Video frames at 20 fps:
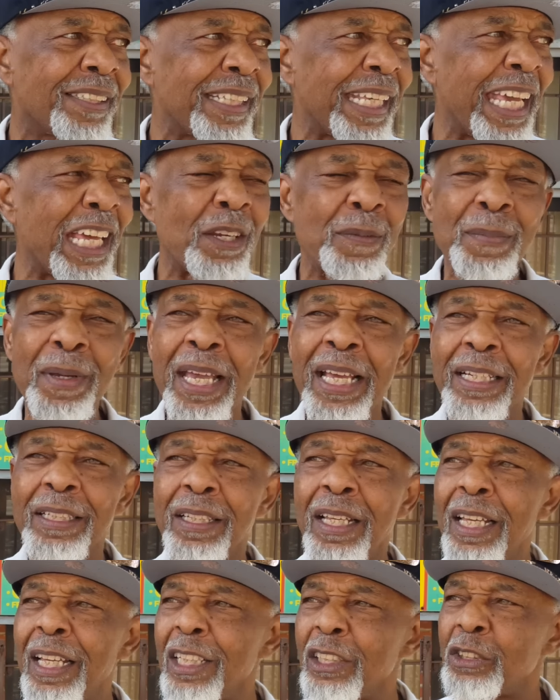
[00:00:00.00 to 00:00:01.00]
it meant
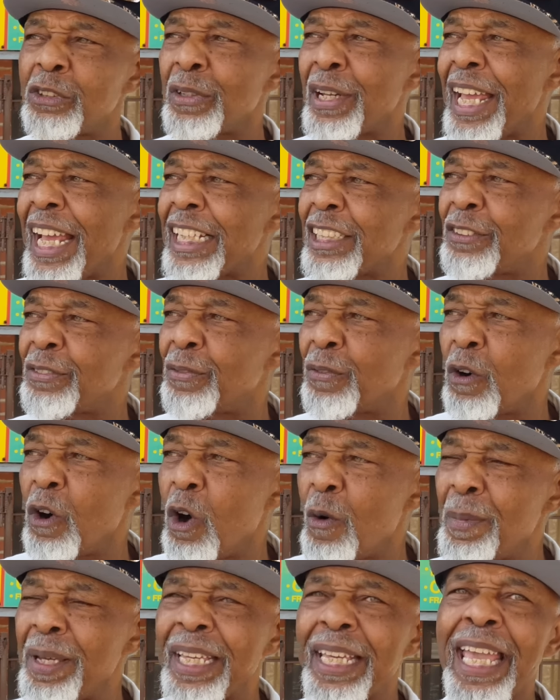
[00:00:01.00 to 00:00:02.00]

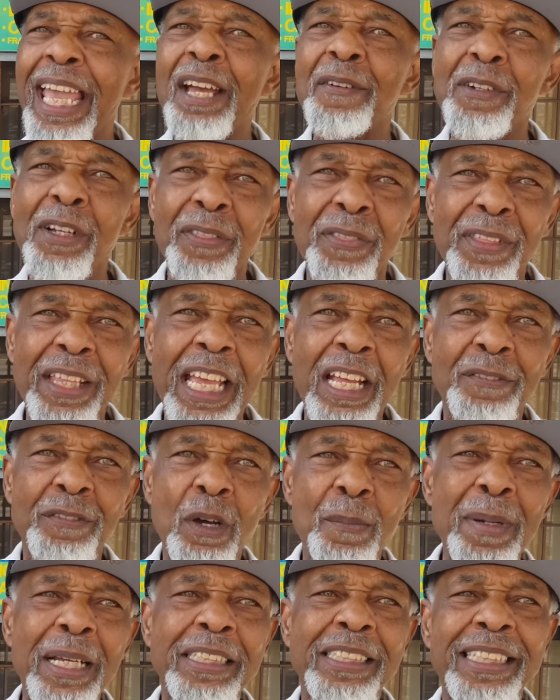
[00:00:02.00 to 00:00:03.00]
transforming everything
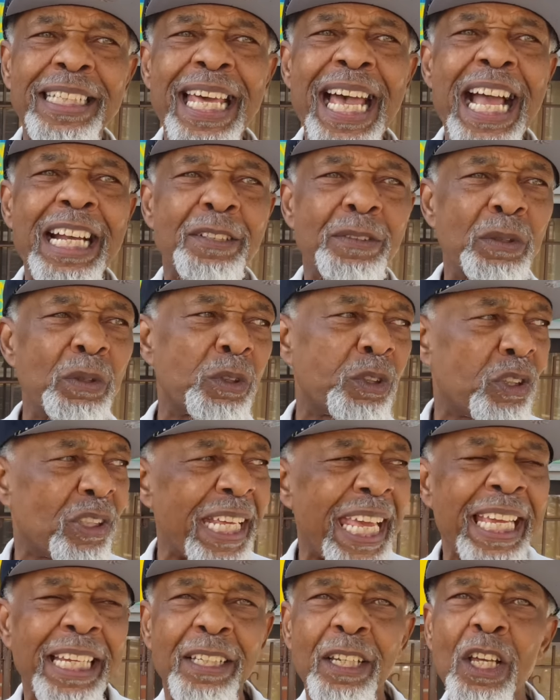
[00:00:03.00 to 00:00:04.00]
from its natural
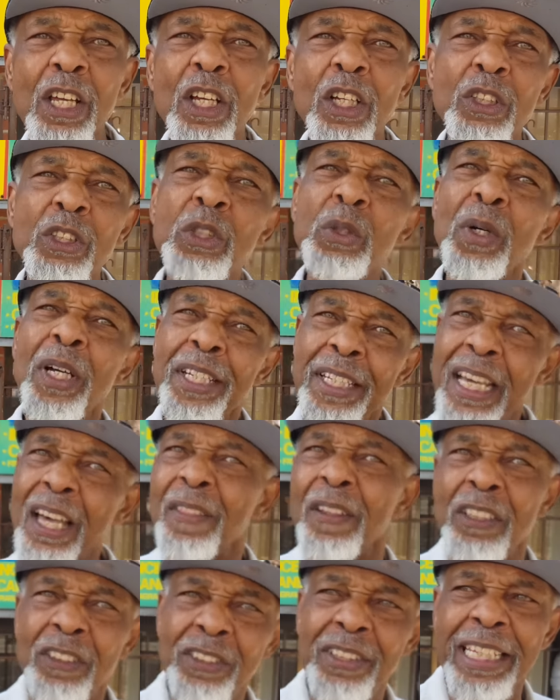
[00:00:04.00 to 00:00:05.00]
state to
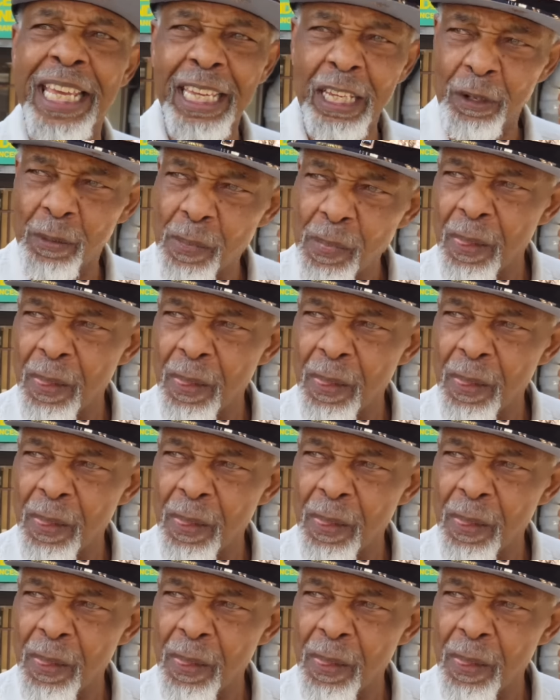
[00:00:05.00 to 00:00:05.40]
another state.